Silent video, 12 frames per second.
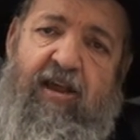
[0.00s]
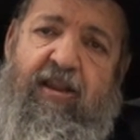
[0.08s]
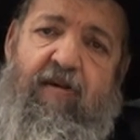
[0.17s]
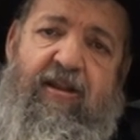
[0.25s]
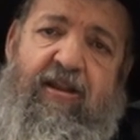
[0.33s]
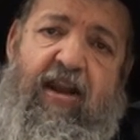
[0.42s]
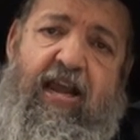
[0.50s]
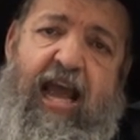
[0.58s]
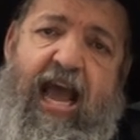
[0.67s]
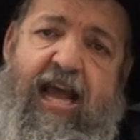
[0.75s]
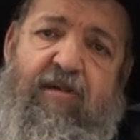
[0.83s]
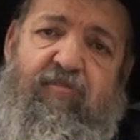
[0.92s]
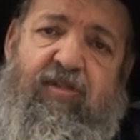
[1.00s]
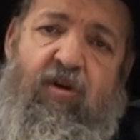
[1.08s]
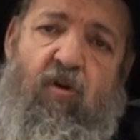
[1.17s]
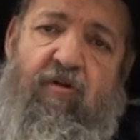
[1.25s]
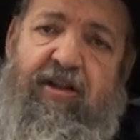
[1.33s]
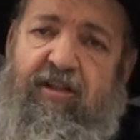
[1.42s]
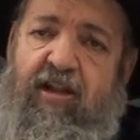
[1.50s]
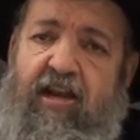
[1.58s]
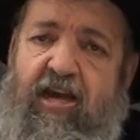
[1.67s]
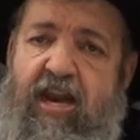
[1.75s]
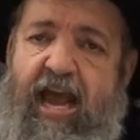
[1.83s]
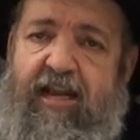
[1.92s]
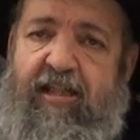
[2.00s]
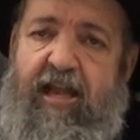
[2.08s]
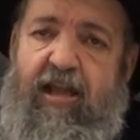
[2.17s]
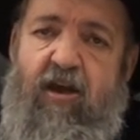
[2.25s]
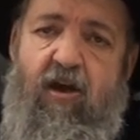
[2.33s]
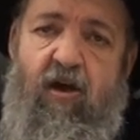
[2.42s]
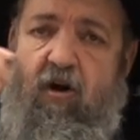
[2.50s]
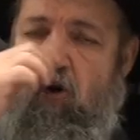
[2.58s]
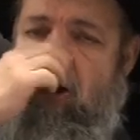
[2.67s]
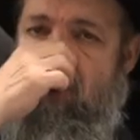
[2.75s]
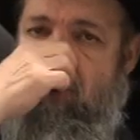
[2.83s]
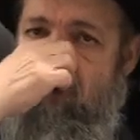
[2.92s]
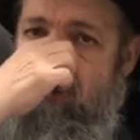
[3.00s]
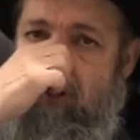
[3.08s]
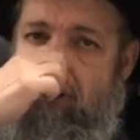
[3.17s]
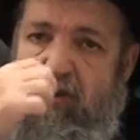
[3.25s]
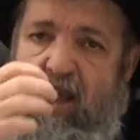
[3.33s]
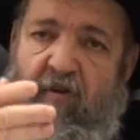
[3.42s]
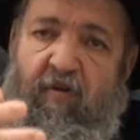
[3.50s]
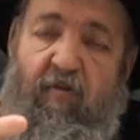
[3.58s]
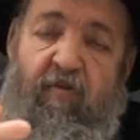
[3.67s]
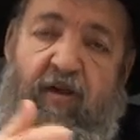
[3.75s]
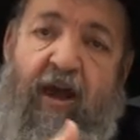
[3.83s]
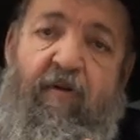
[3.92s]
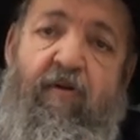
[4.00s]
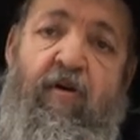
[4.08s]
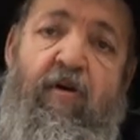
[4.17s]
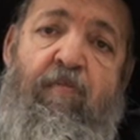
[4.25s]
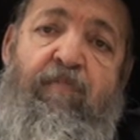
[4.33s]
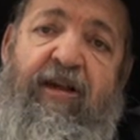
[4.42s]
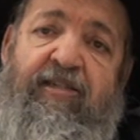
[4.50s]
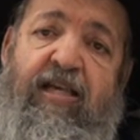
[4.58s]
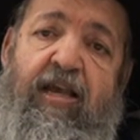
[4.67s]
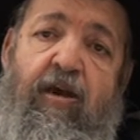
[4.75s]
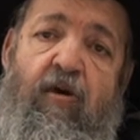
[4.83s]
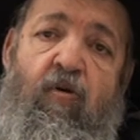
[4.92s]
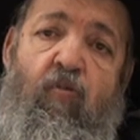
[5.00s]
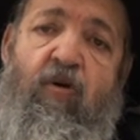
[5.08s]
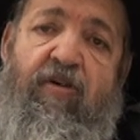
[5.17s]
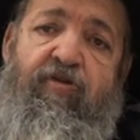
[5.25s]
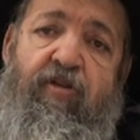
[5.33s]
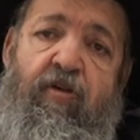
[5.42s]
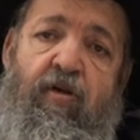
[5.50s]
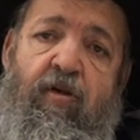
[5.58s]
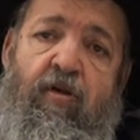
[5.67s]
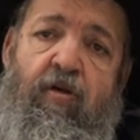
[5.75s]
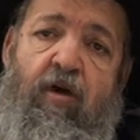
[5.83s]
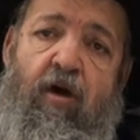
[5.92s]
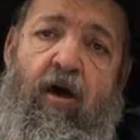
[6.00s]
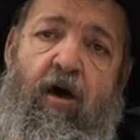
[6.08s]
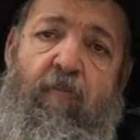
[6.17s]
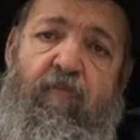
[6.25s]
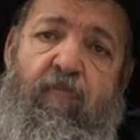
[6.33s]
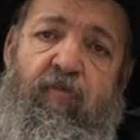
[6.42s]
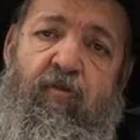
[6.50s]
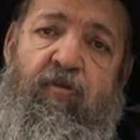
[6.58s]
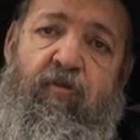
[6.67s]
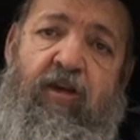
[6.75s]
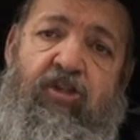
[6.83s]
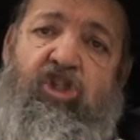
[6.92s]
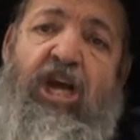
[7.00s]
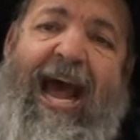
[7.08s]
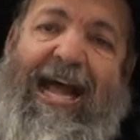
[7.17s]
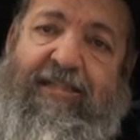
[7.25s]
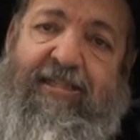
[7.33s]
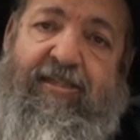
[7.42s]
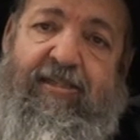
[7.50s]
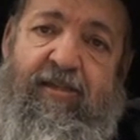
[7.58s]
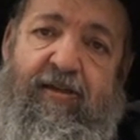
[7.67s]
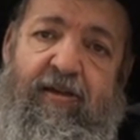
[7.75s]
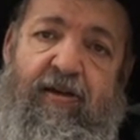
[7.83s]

they're into the games or into the connecting or they're, they're busy with um, the chats